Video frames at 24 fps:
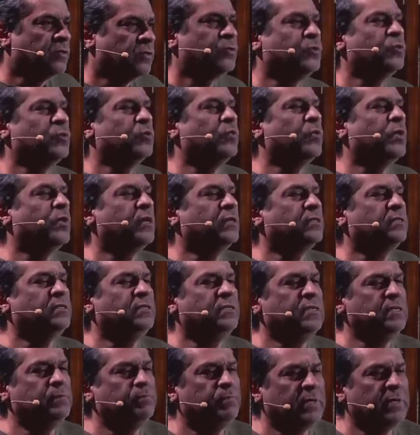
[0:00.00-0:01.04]
to work
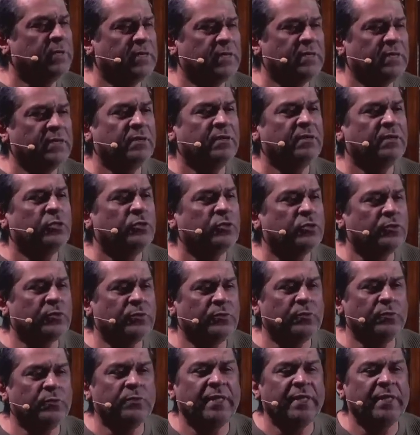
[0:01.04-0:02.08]
deeper
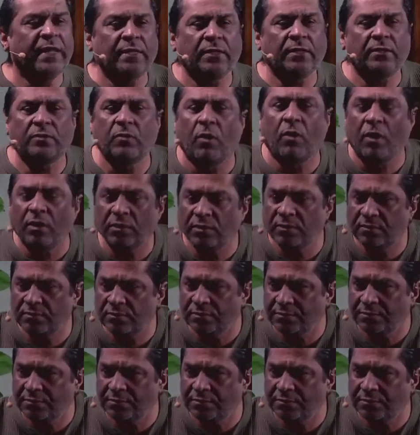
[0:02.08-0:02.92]
through that thought.